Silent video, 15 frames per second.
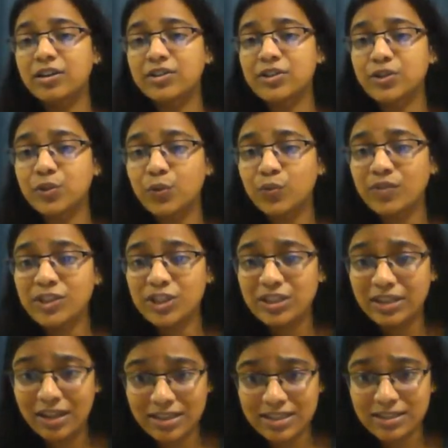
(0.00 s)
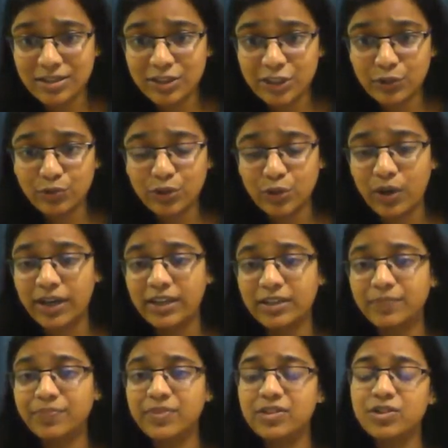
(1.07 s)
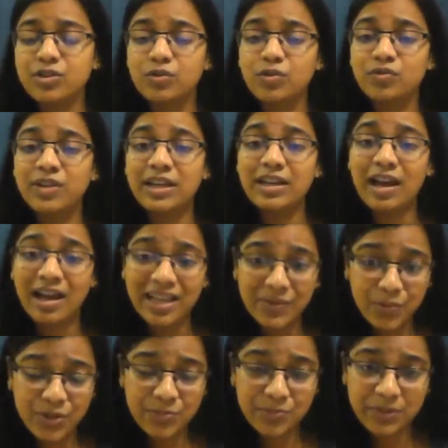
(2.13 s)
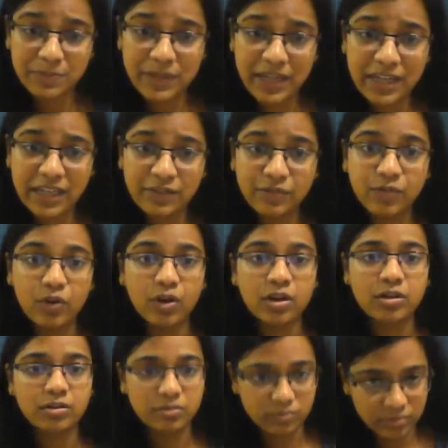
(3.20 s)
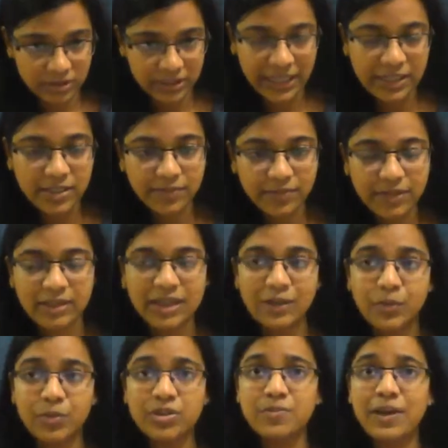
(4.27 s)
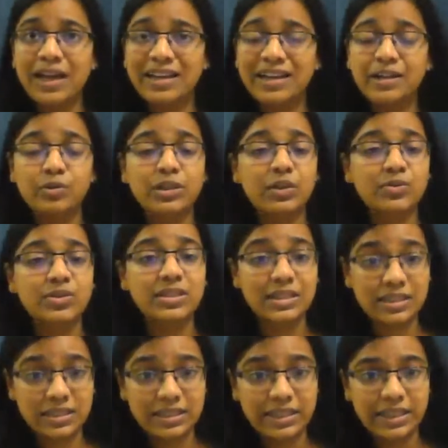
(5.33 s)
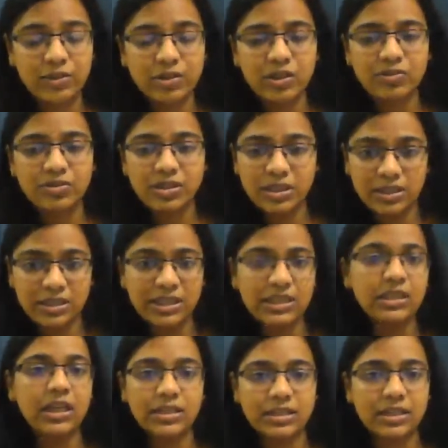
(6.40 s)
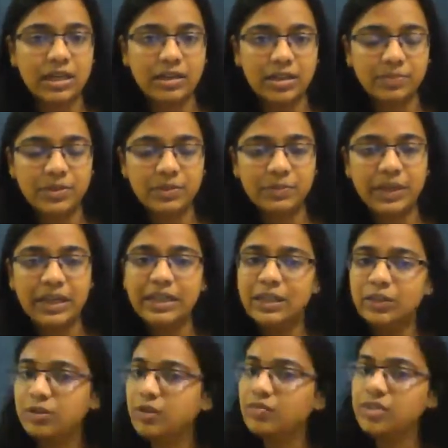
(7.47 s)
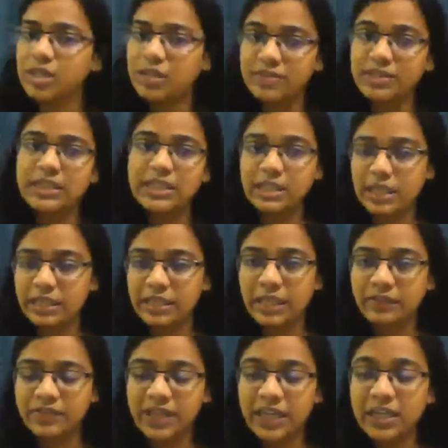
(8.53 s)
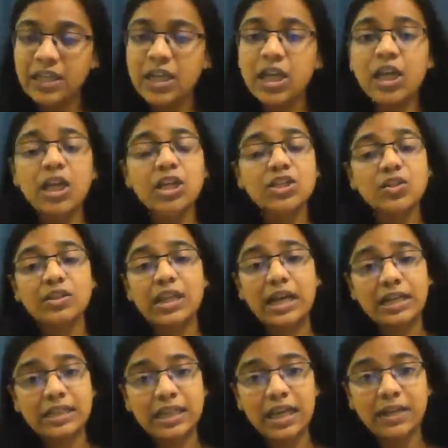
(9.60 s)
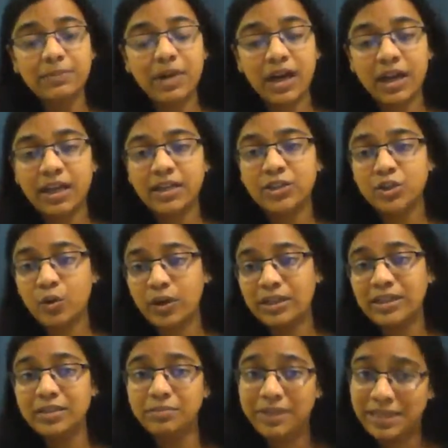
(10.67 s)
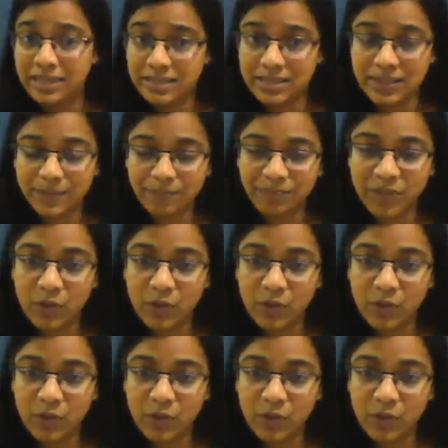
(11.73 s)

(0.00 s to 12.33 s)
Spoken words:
So which classes you joined? So when I was preparing for GATE. That was back in 2016. 2016 I started preparing. In 2017 I gave GATE. So that time I joined in Maybe.